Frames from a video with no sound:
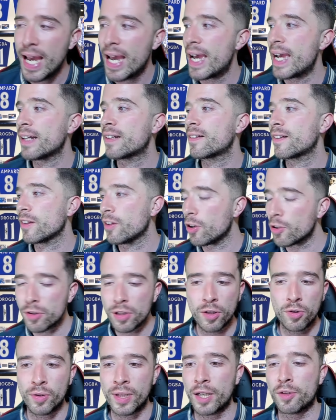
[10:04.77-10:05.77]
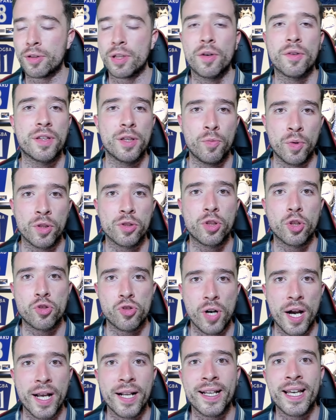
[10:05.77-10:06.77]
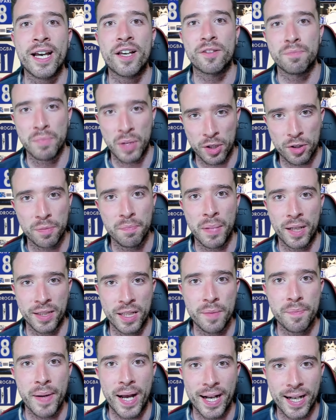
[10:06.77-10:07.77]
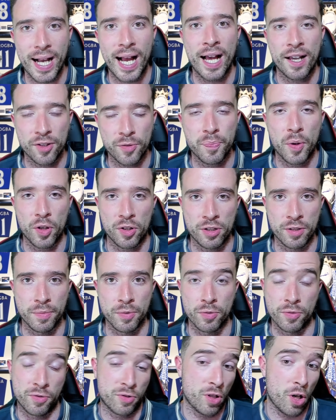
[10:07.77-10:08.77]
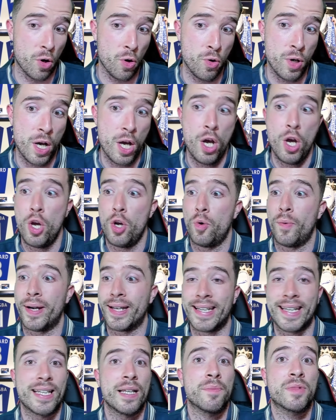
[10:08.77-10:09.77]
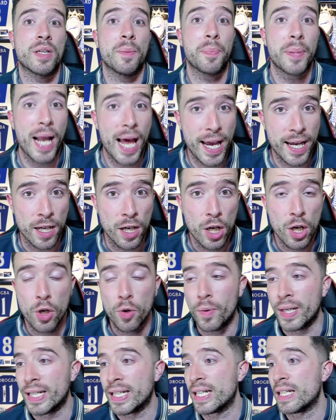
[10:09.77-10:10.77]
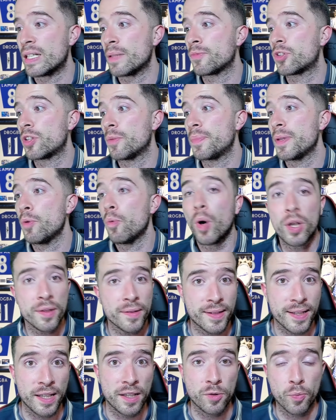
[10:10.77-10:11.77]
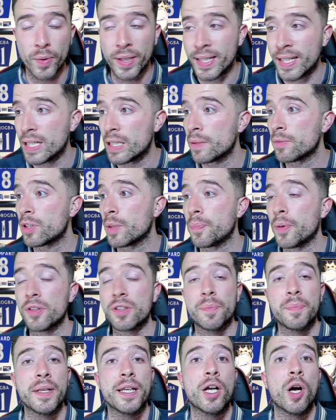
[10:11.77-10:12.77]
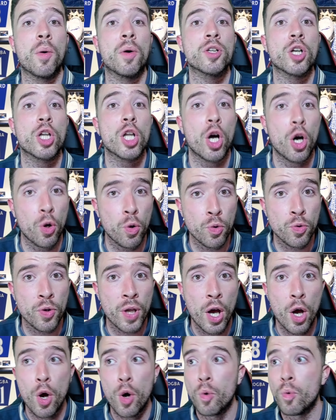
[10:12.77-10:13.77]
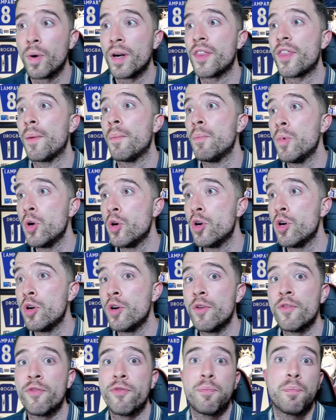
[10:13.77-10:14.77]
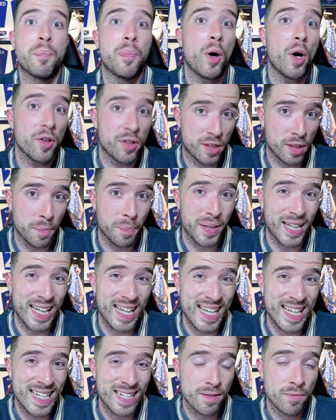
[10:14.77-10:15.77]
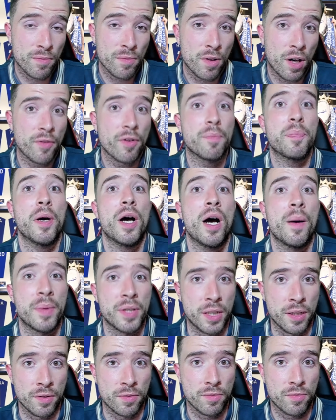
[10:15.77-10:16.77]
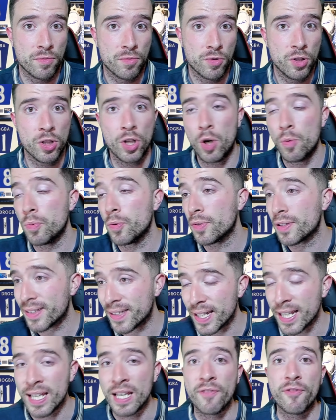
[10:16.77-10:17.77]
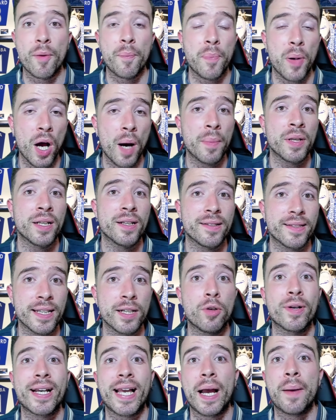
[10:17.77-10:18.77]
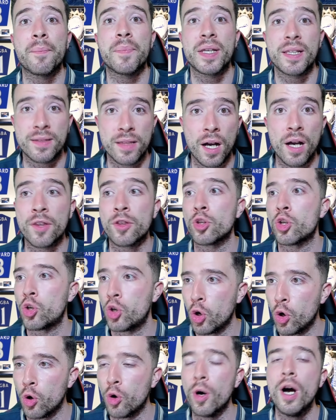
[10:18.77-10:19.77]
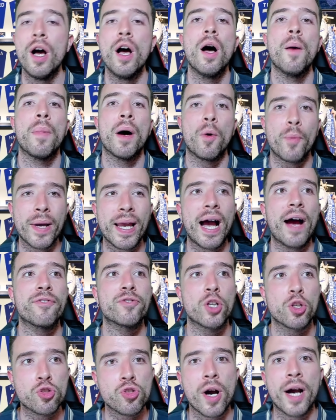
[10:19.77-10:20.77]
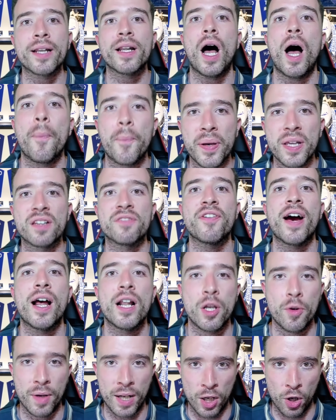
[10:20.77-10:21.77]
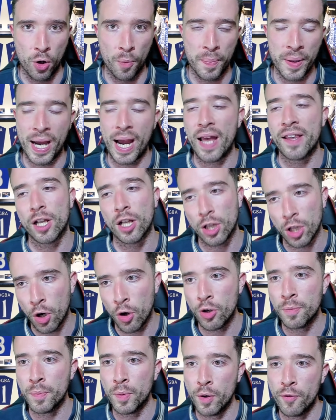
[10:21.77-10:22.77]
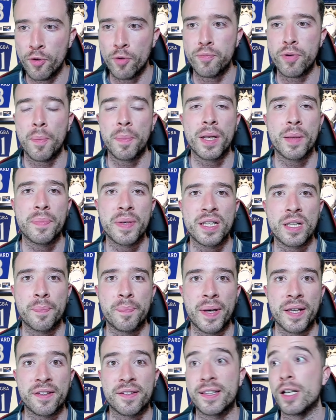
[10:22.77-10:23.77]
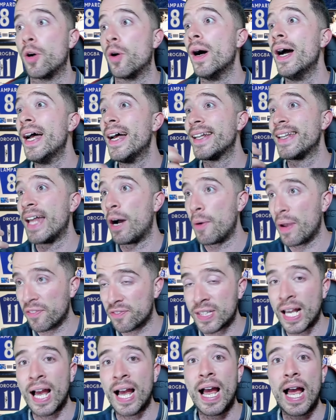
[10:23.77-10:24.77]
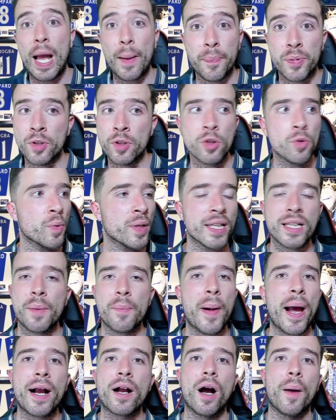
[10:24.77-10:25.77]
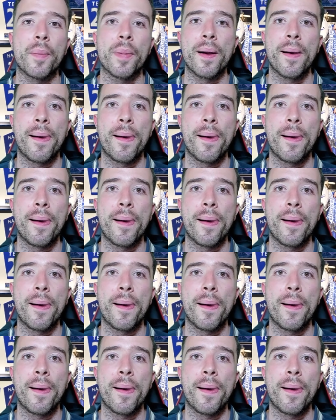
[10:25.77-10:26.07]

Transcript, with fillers: It's logical that Chelsea want to try and get as much money back as possible. So we need him to play. We need him to be wanted. We need him to possibly go on a loan with a move, possibly, of a permanent. You know, we'll see. If a permanent deal can be done, cool. But we have to try and up his value a little bit. And a loan move will probably be the best deal. Now, if that happens, we need a backup.